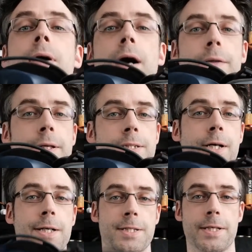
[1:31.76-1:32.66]
and then
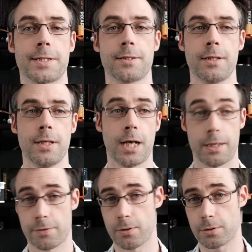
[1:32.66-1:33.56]
tighten it.
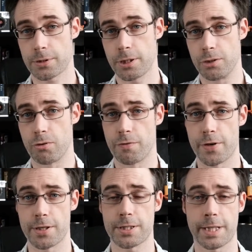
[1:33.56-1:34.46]
And of course the
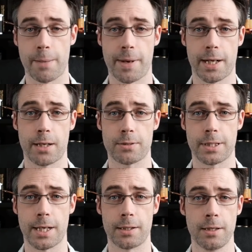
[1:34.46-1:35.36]
reverse to get back out
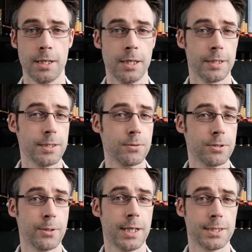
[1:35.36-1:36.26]
again. This
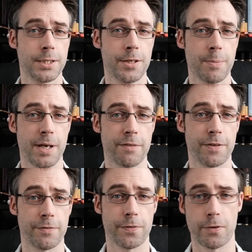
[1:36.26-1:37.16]
also has another
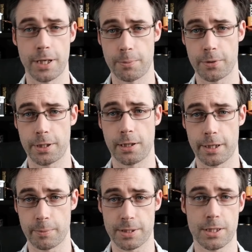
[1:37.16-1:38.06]
benefit for anybody
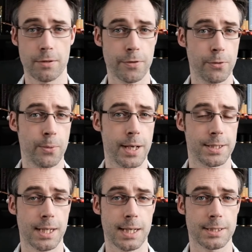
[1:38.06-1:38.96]
like myself who
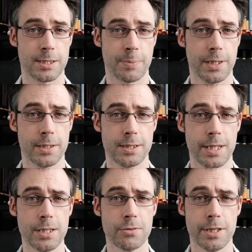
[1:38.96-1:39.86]
wears glasses, because
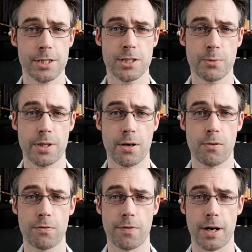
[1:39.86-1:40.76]
interactions with the
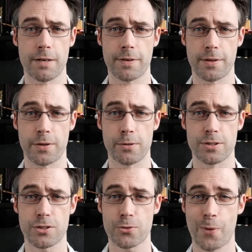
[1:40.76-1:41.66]
old Vive and those
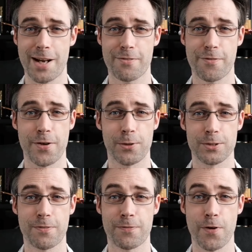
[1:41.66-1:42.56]

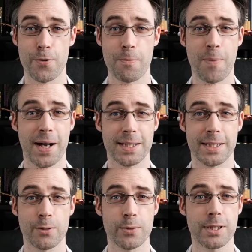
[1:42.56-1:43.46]
sweat-filled foam
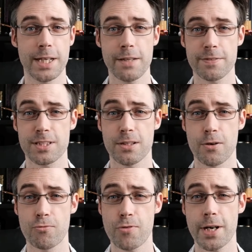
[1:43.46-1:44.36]
padding would leave
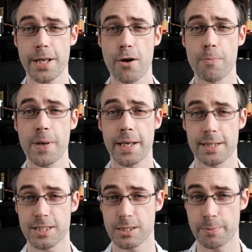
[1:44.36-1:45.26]
really
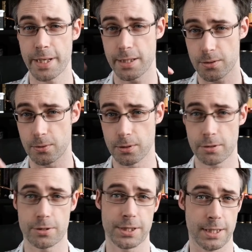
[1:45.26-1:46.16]
opaque smears all
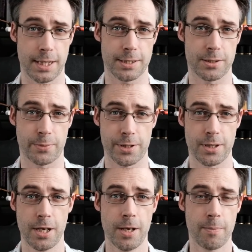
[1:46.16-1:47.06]
across your glasses, which
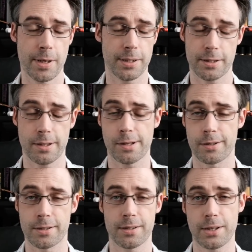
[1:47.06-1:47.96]
meant you
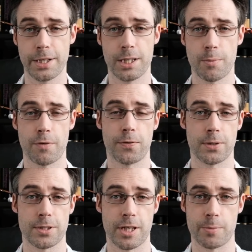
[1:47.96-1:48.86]
gotta clean them off all
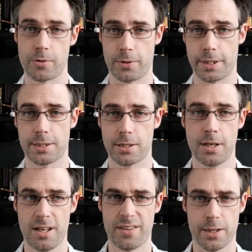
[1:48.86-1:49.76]
the time, or at least
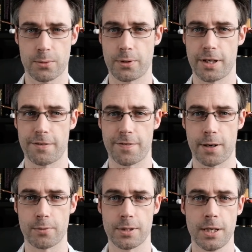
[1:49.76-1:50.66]
that's what I
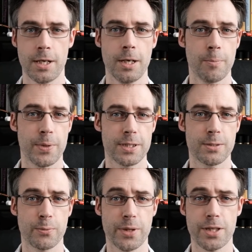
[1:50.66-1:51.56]
found. But
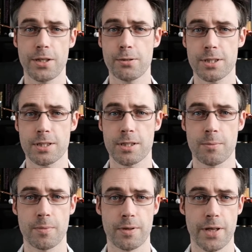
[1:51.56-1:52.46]
with the new
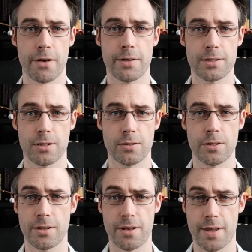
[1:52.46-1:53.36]
system there is
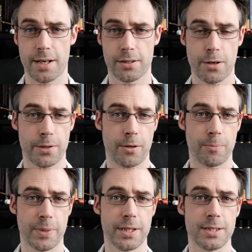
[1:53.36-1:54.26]
none of that going
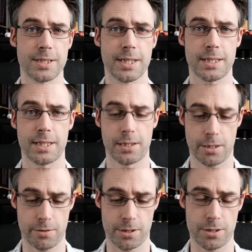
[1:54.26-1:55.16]
on, because it
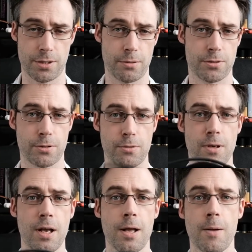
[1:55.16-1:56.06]
encourages you to
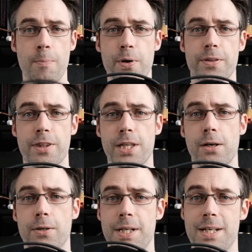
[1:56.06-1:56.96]
put the thing
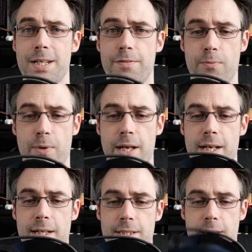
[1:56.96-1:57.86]
on in a different
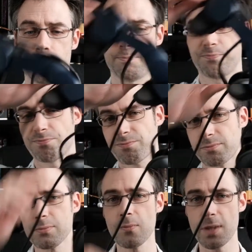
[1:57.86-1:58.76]
way, as in
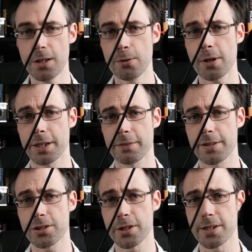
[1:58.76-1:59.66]
you kind of
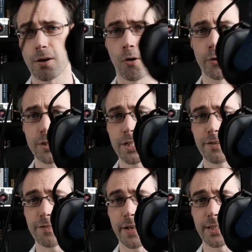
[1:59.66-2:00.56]
insert it onto
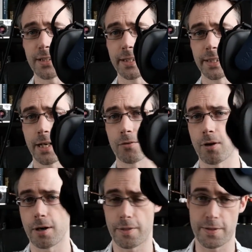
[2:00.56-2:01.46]
your face like that
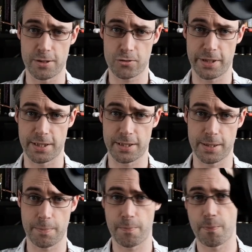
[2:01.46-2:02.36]
rather than trying to